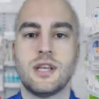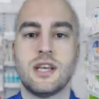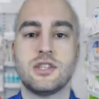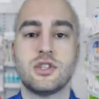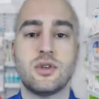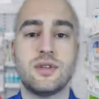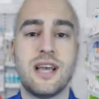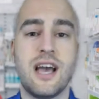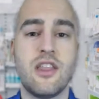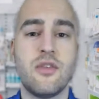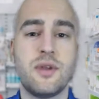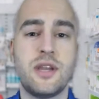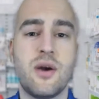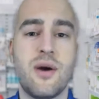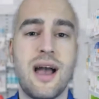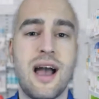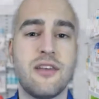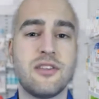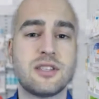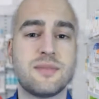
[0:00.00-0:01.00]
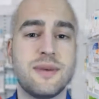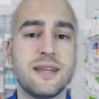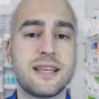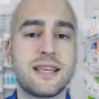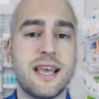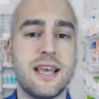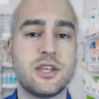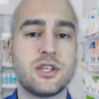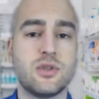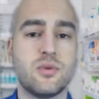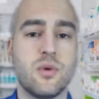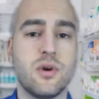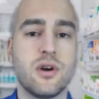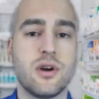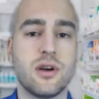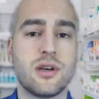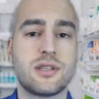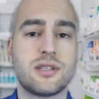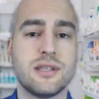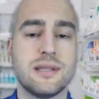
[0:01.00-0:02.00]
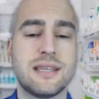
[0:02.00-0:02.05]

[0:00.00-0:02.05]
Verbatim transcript: So now that we know how this medication works,